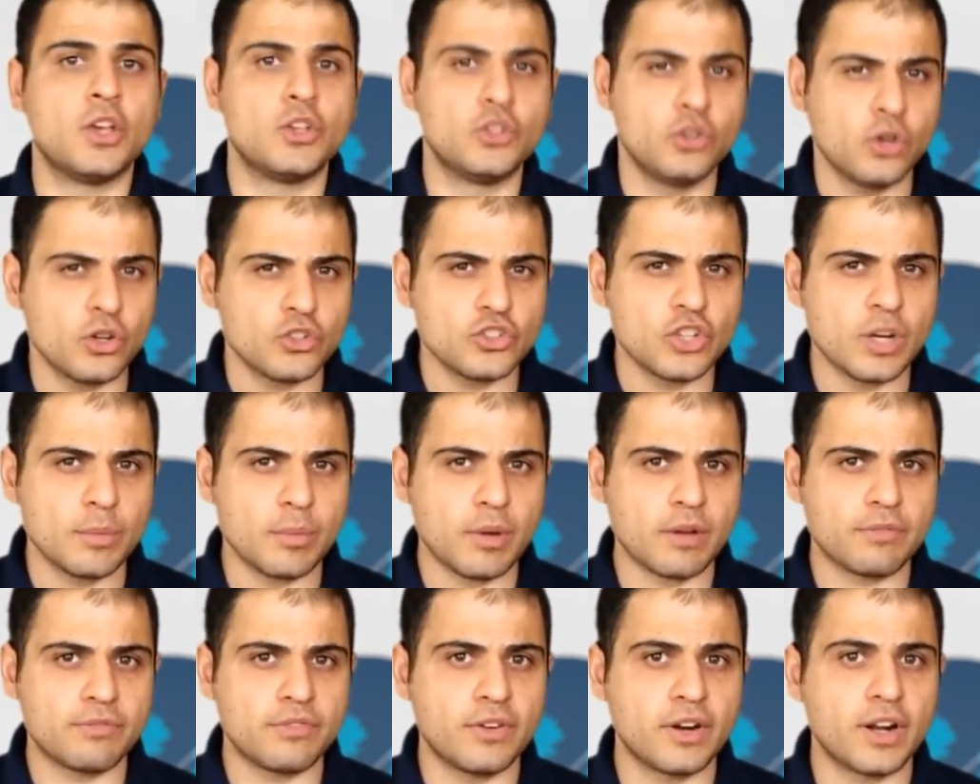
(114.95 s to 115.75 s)
Your job
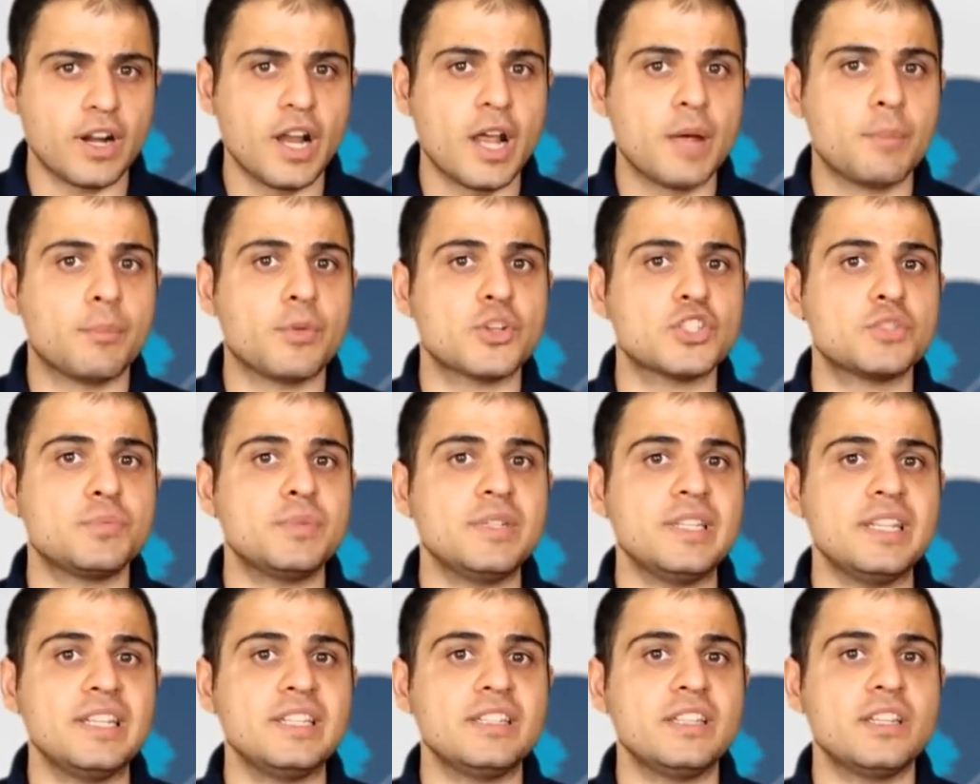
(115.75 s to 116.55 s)
offer must
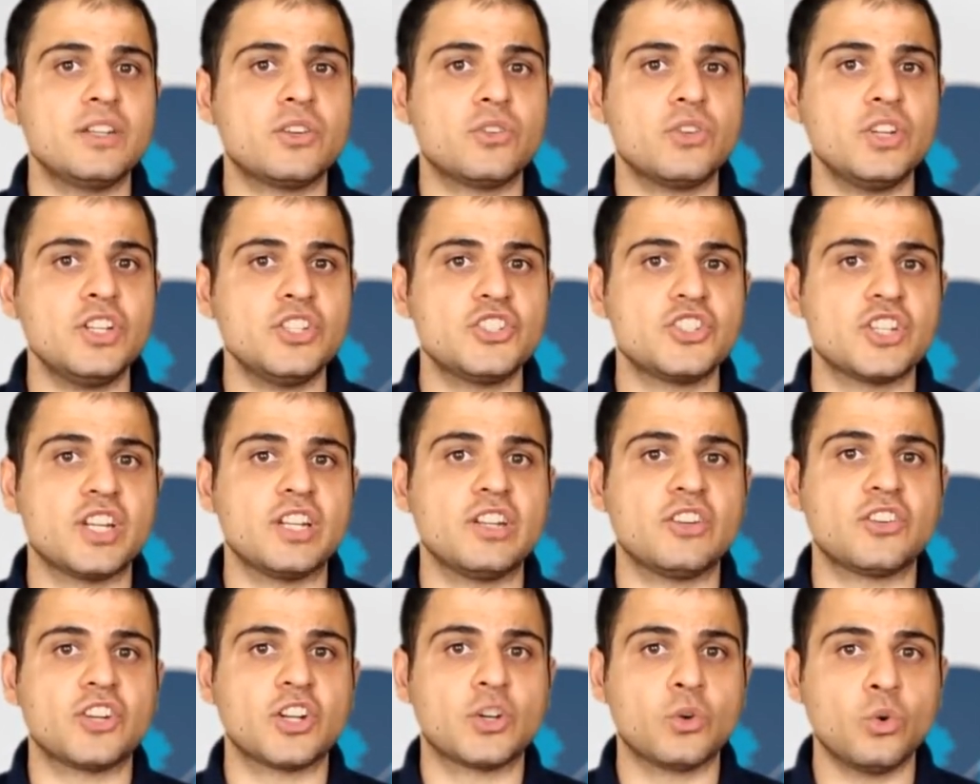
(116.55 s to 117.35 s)
be in the region
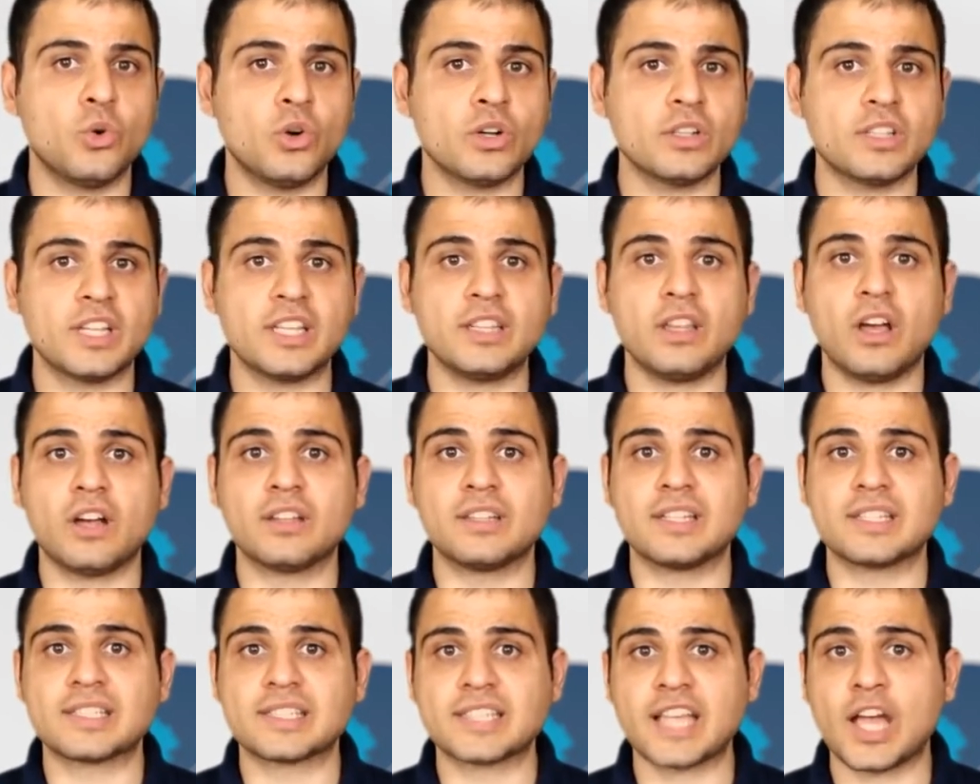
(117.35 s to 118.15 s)
recorded
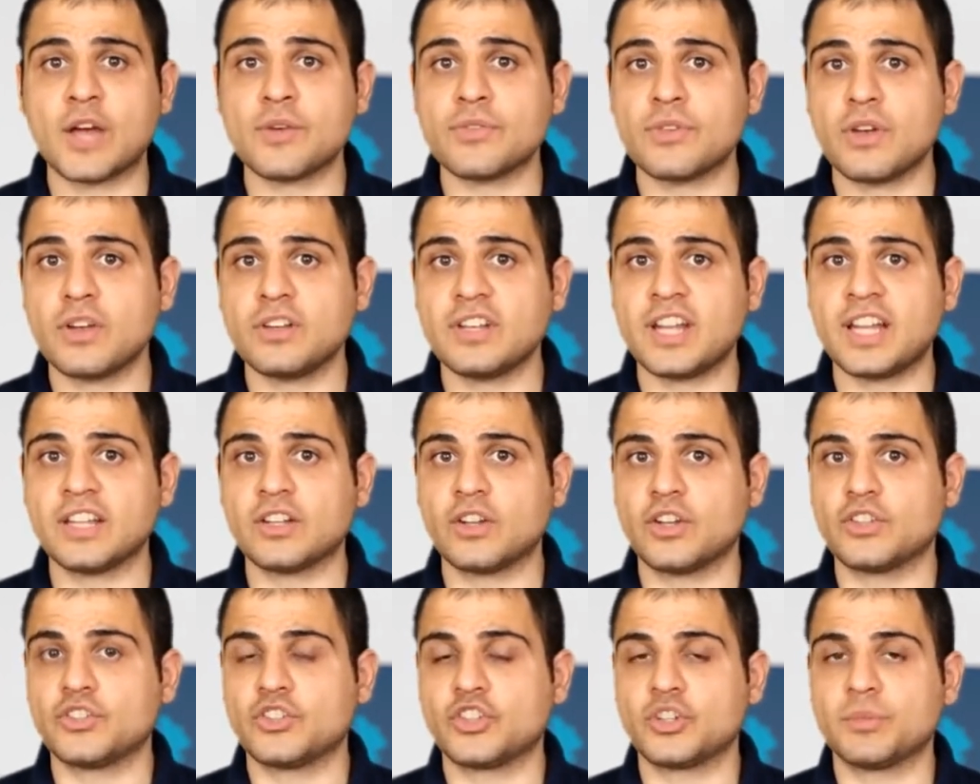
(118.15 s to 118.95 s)
on the South Island
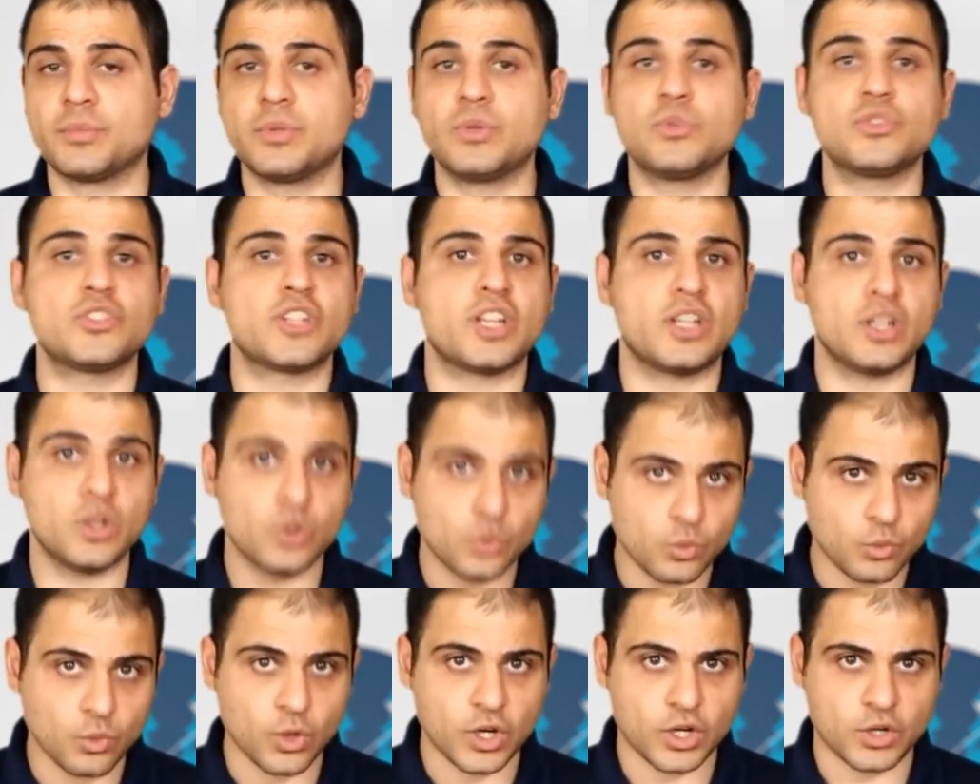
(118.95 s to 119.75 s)
Contribution
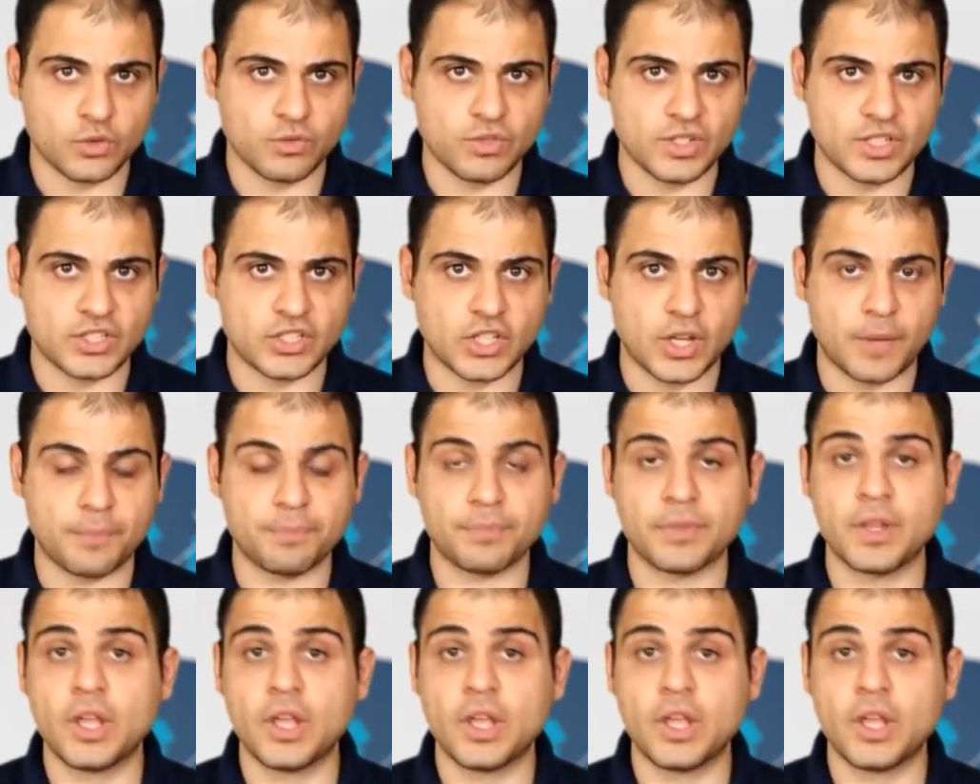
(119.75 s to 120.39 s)
Work Visa.